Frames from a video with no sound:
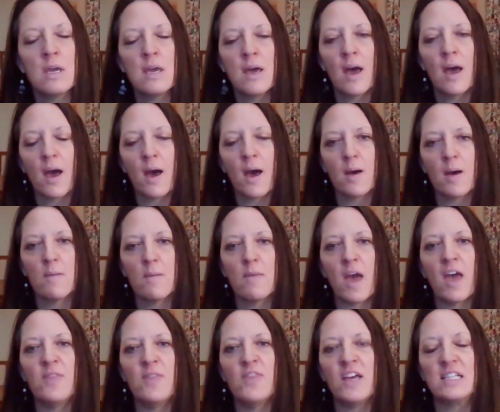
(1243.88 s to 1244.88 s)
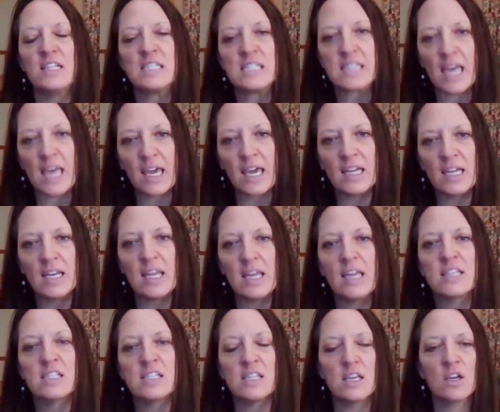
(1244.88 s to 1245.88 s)
And then second,
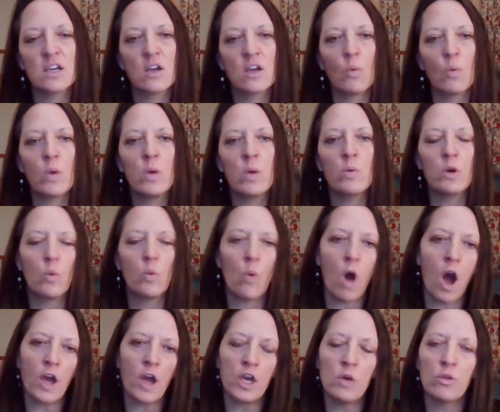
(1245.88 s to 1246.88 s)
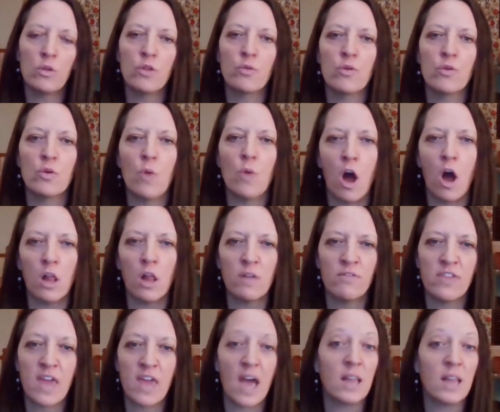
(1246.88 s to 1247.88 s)
it's we would walk you through all
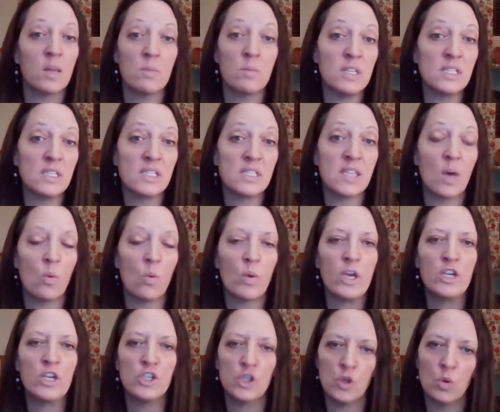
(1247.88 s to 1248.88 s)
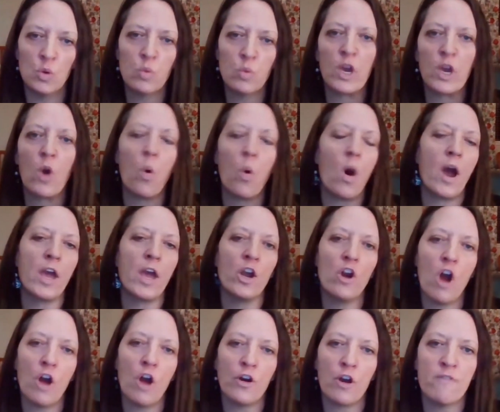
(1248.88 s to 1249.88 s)
of the elements that we do
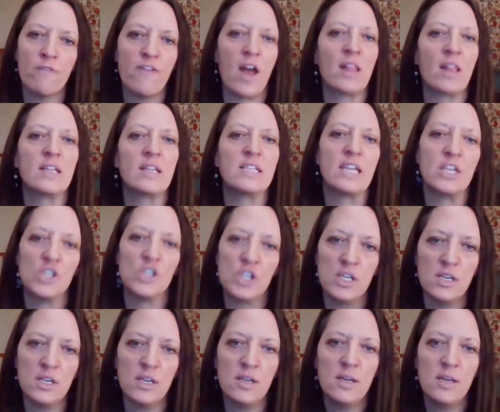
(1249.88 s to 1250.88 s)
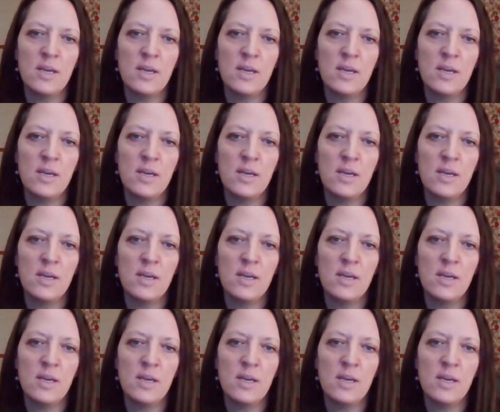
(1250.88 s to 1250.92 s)
require on our validation.